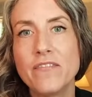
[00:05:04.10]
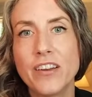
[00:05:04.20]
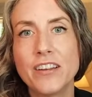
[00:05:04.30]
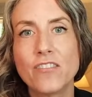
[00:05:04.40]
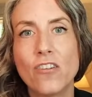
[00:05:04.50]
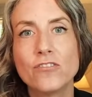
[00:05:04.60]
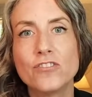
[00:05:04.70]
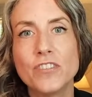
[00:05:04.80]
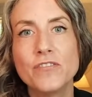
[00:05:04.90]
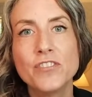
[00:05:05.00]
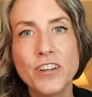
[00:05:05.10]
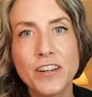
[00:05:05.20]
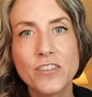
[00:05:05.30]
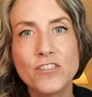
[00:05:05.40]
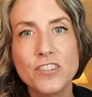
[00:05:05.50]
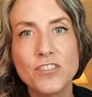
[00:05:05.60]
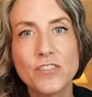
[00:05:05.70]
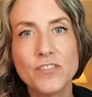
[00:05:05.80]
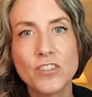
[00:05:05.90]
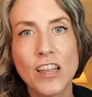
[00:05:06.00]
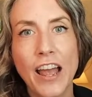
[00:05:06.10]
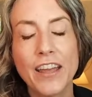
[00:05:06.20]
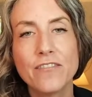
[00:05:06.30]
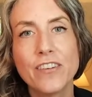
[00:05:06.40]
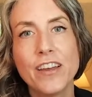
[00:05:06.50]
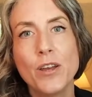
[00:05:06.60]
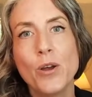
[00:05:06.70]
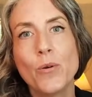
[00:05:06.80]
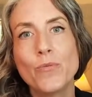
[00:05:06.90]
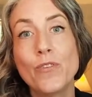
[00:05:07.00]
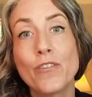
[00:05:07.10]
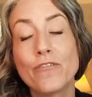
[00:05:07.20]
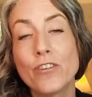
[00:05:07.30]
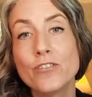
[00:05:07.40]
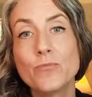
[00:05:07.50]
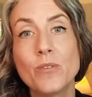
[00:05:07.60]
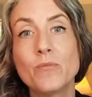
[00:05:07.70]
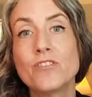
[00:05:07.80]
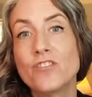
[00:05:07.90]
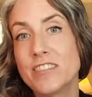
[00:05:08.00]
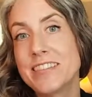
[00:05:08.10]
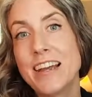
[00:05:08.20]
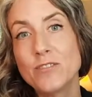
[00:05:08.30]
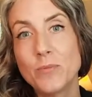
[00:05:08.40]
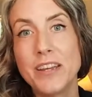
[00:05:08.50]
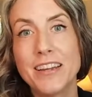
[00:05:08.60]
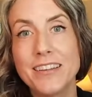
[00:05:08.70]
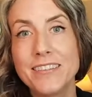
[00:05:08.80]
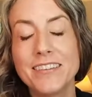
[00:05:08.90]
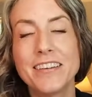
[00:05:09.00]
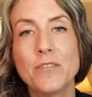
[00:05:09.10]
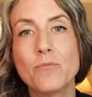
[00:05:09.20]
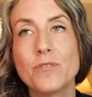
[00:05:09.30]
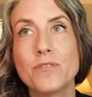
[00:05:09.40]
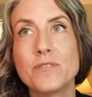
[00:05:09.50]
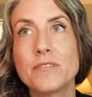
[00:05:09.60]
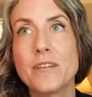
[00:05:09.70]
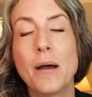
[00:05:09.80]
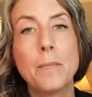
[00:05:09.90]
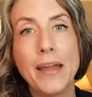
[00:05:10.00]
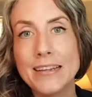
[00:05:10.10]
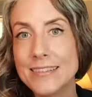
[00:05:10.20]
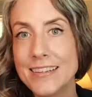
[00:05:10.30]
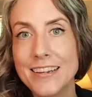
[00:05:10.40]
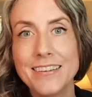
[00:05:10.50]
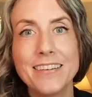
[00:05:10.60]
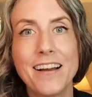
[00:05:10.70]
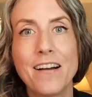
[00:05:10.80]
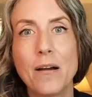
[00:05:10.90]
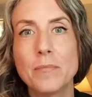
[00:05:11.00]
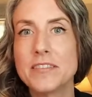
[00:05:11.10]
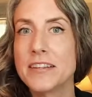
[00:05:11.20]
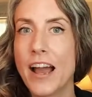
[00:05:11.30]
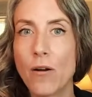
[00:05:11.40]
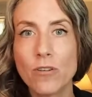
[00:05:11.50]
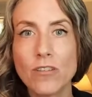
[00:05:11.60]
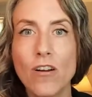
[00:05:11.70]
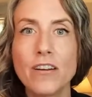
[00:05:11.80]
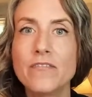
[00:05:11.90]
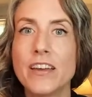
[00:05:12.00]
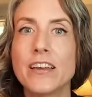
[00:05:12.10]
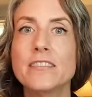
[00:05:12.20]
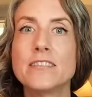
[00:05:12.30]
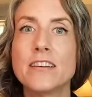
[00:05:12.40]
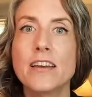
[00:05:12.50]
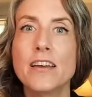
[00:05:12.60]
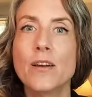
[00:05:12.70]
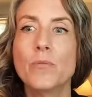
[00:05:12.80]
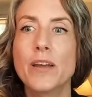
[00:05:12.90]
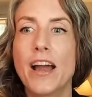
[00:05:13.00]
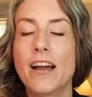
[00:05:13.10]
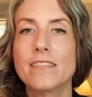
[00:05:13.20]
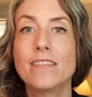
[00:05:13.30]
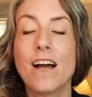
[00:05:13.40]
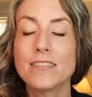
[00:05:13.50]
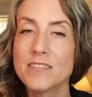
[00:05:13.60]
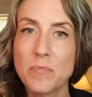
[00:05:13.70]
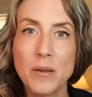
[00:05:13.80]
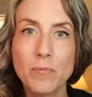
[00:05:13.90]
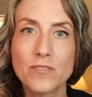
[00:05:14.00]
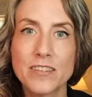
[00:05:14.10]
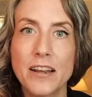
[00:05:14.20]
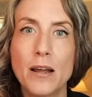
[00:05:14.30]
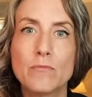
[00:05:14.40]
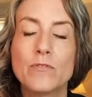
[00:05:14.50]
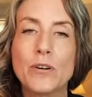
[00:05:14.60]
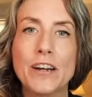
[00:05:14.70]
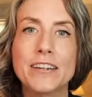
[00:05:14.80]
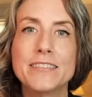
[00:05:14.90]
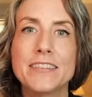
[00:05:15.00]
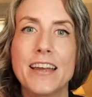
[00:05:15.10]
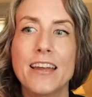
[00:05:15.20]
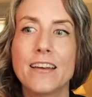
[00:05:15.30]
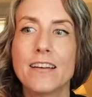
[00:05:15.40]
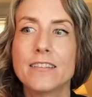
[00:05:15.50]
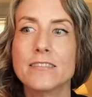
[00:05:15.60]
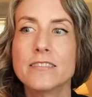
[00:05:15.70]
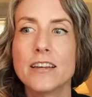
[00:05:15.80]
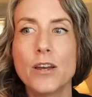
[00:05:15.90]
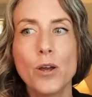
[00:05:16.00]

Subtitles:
event called Shift Your Energy, Shift Your Life. The first one was just last weekend. It was amazing. It's an hour long event. We had lots of people sign up for it. And